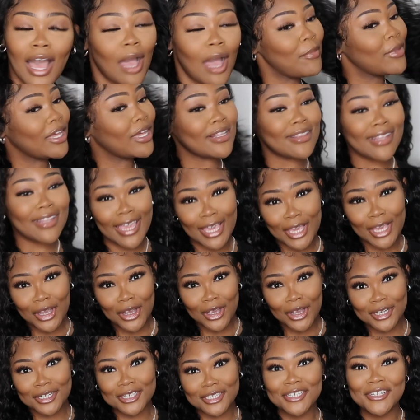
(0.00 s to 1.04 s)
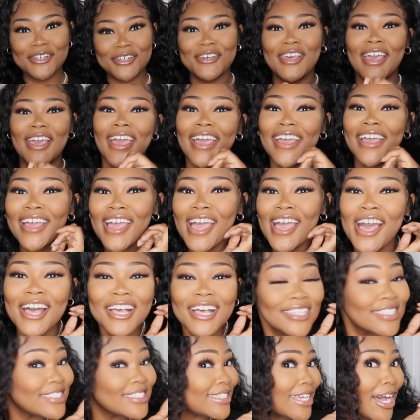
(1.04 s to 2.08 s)
I'm gonna like her, okay?
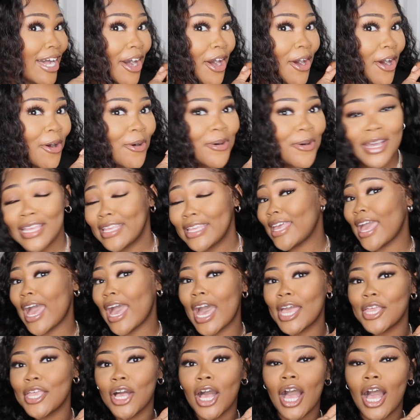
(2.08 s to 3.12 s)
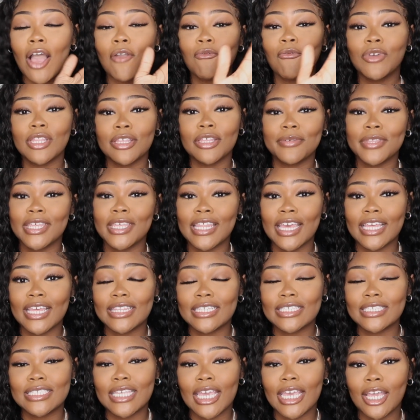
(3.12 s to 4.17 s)
So yeah, y'all, I really like
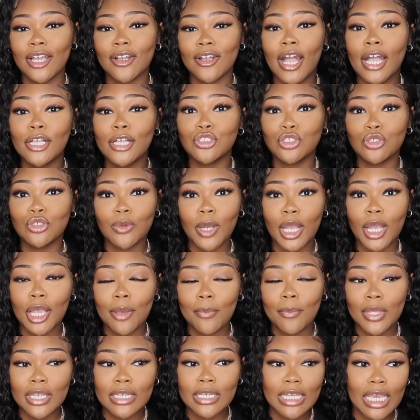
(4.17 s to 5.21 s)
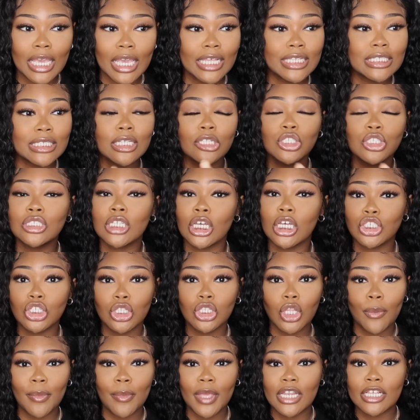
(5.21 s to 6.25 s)
this hair. I do recommend it. It's such a
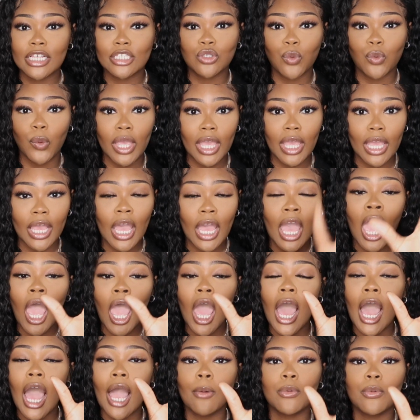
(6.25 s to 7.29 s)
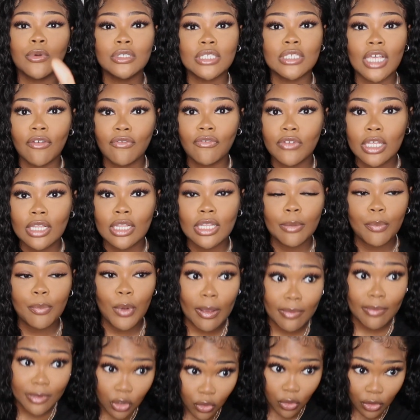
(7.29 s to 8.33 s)
low maintenance wig. I will definitely
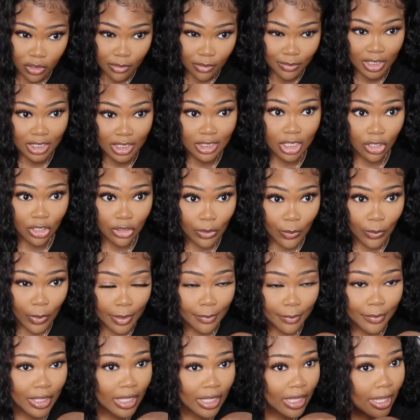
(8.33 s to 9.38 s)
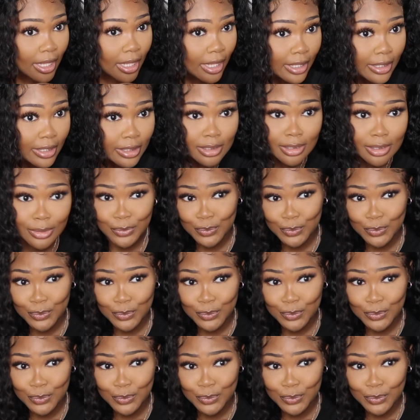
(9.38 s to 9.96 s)
probably order me another one because